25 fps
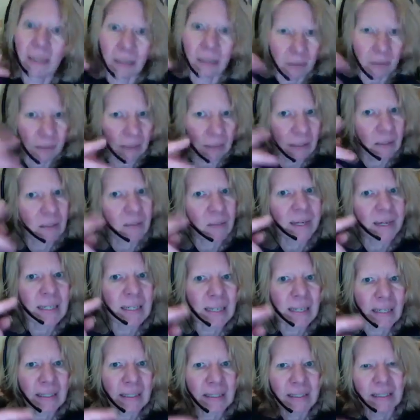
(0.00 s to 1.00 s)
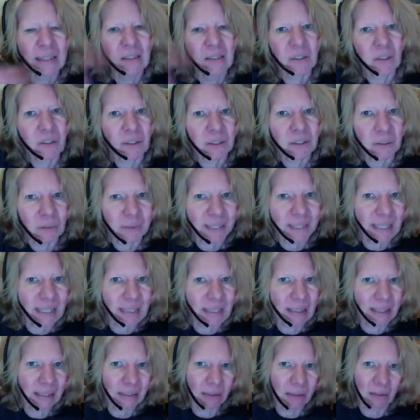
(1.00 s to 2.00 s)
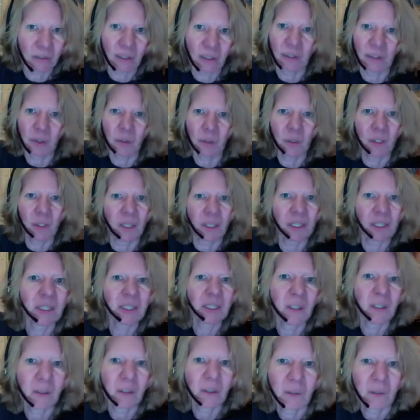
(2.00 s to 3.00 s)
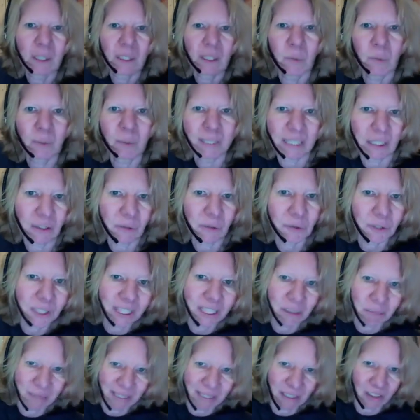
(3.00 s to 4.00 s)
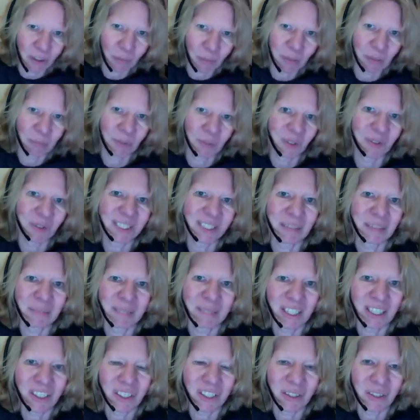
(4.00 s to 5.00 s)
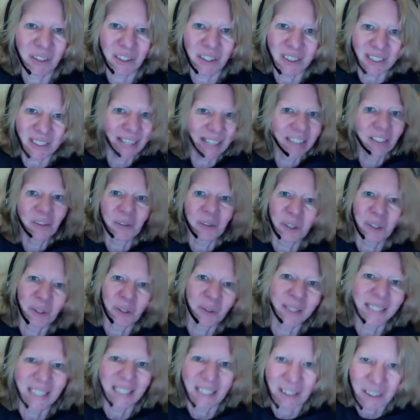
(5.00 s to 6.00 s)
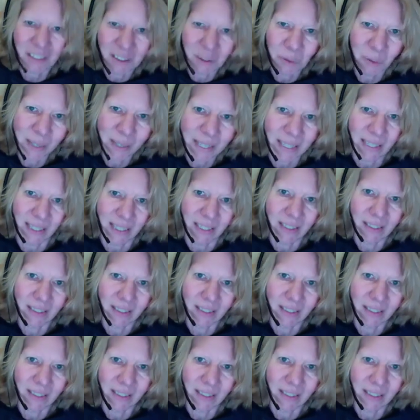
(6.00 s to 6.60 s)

you know, and I had to learn really like not too long ago what it really means to be multidimensional, because I don't know any other way.